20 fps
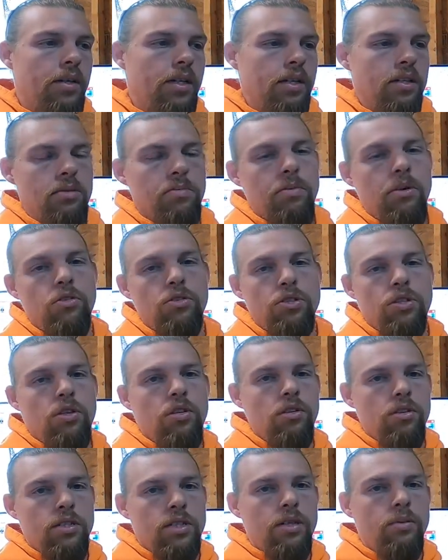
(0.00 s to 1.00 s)
because most
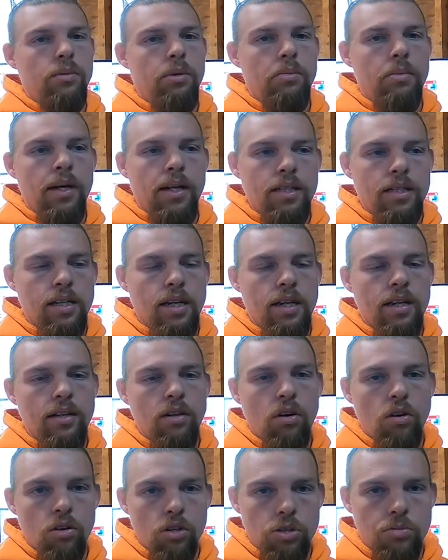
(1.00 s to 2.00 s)
yards that we
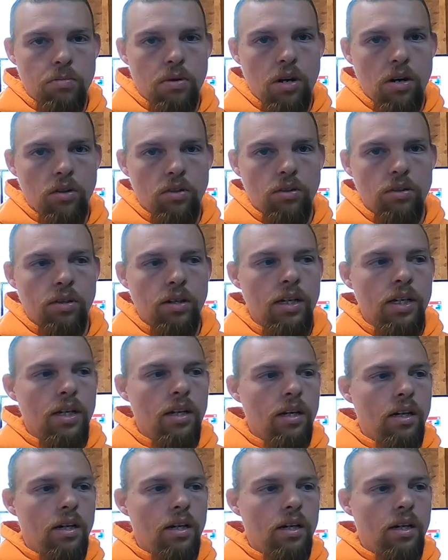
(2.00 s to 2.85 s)
maintain are smaller.